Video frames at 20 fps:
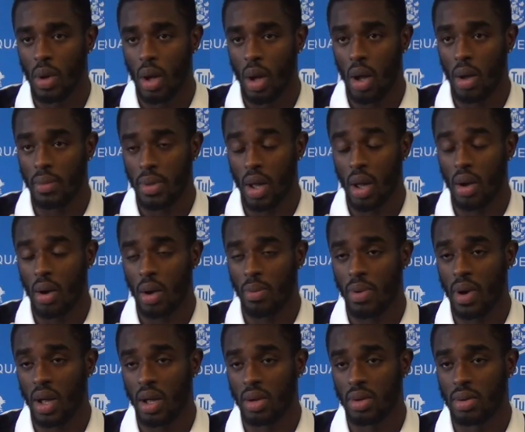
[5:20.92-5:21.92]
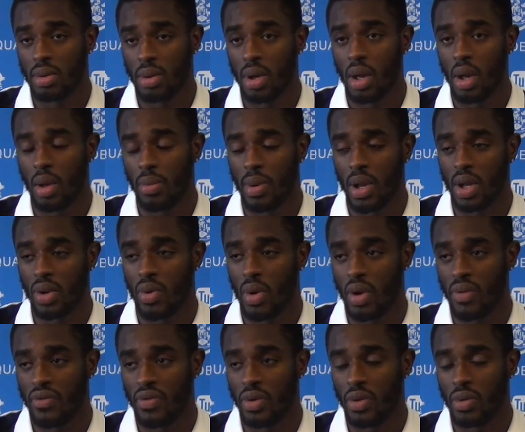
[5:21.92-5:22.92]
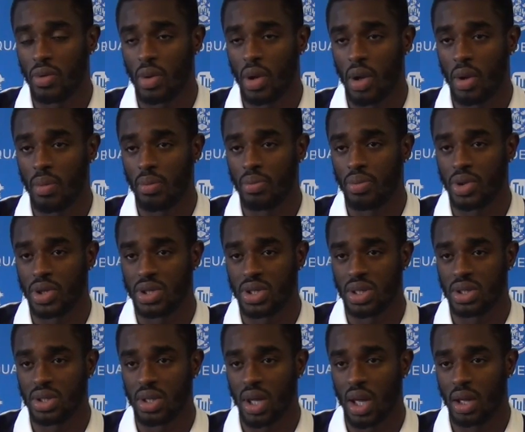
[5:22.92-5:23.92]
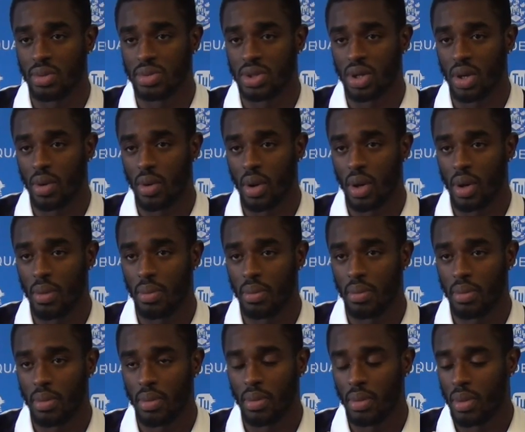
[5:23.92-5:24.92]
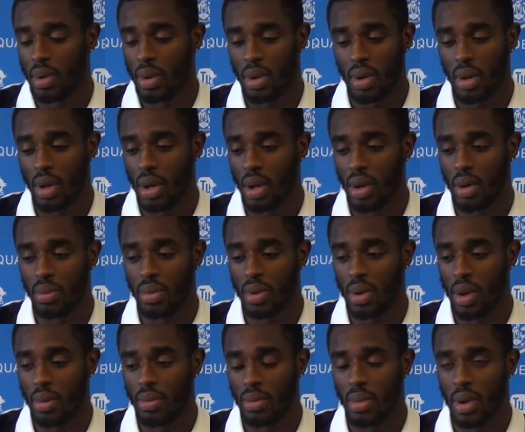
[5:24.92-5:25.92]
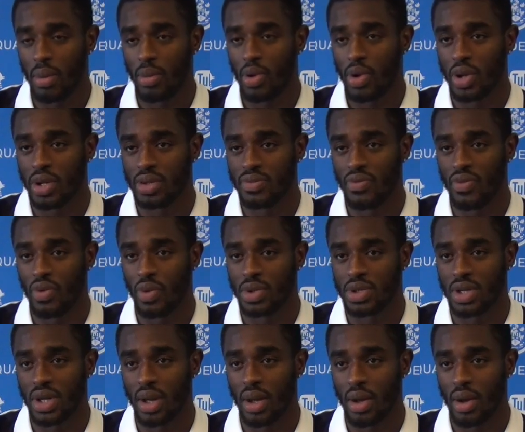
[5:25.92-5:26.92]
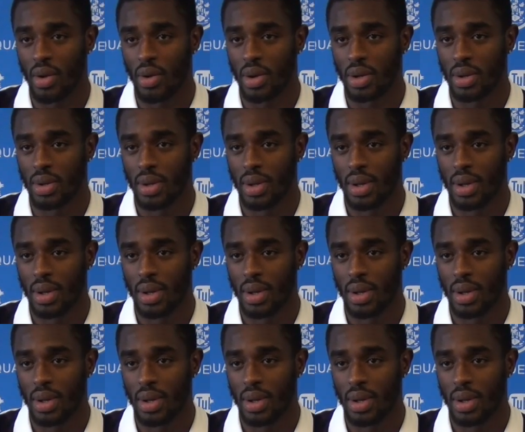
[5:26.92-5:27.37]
I played quite a few pre-season games. So yeah, I'm looking forward to get going.